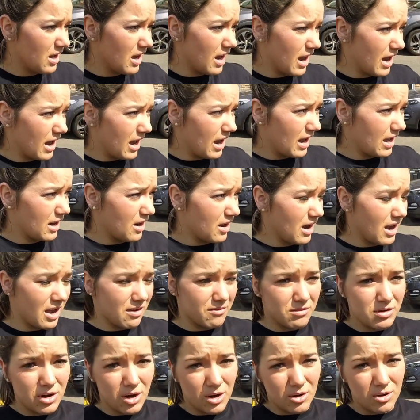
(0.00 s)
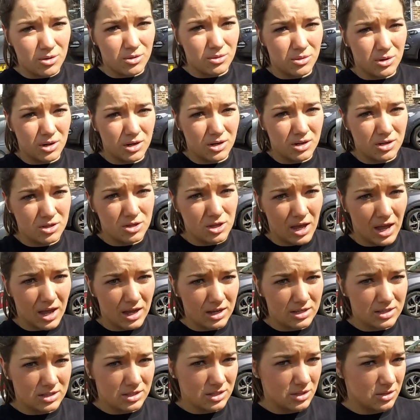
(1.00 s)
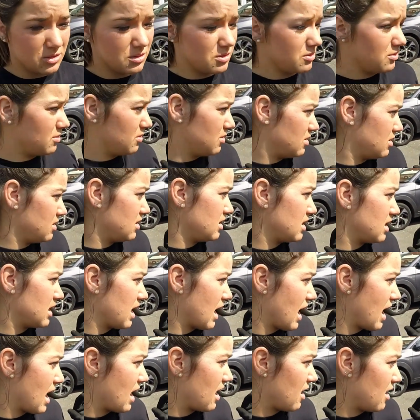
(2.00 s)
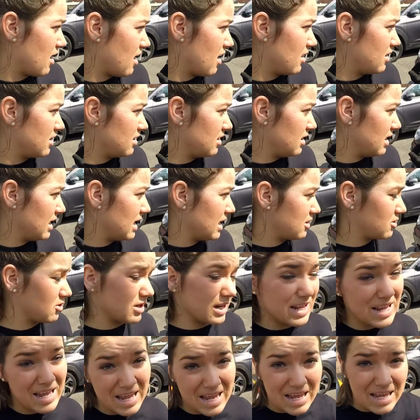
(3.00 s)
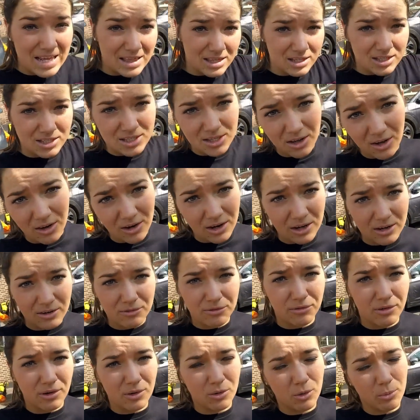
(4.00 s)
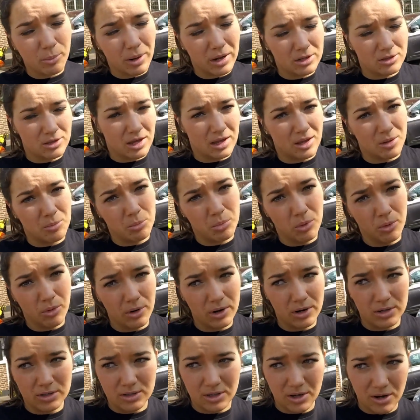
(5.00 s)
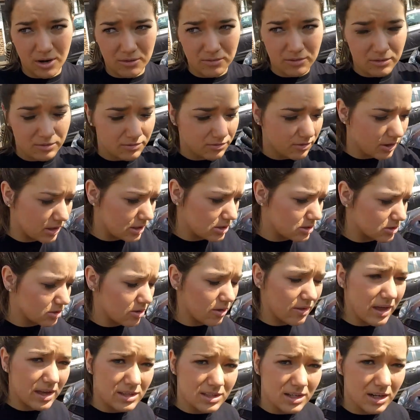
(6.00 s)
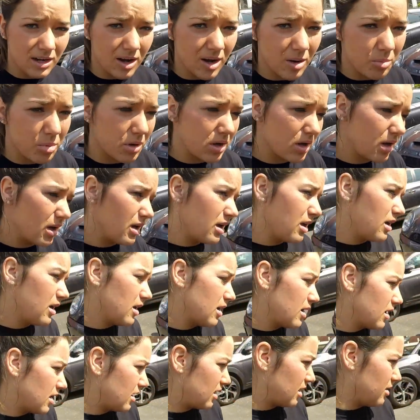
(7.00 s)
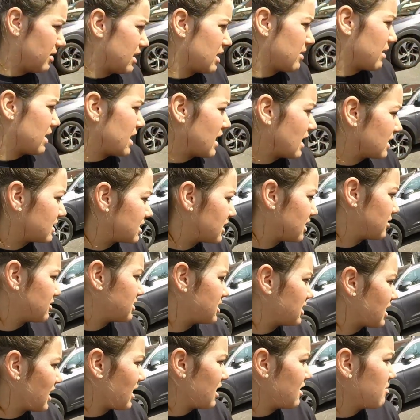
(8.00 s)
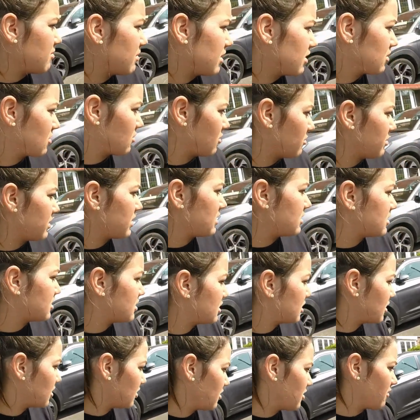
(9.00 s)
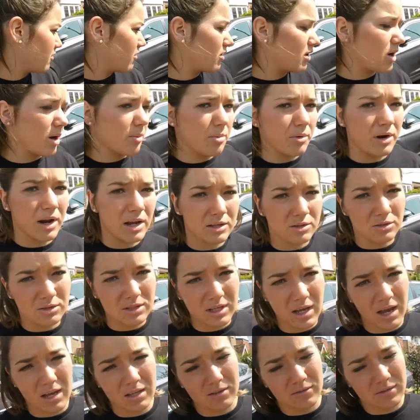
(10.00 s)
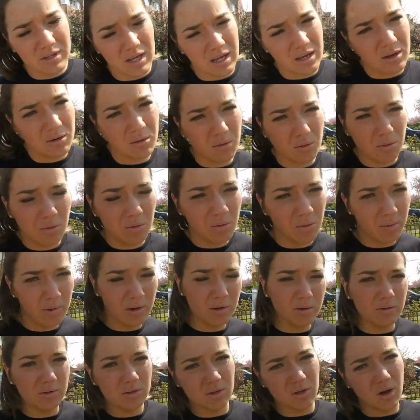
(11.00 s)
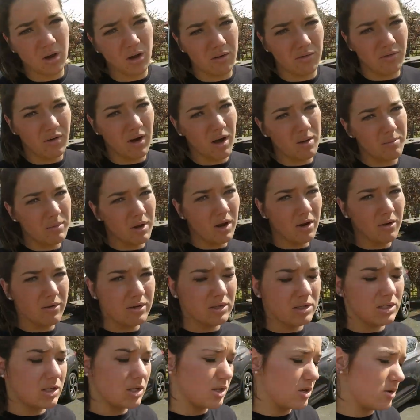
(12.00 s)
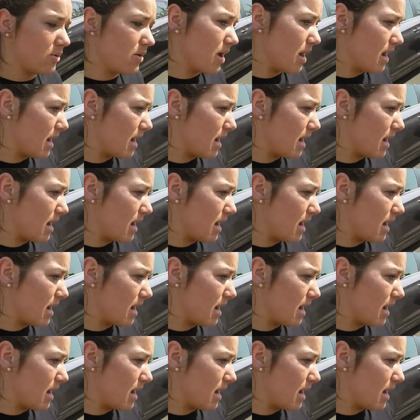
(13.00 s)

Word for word: and I have no jacks to get under literally either side, front or back jacking point. So I've finally just got that done up. Uh, anyway, yeah, so today my job is to, I've got it up on axle stands, I've taken all the wheels off. I'm going to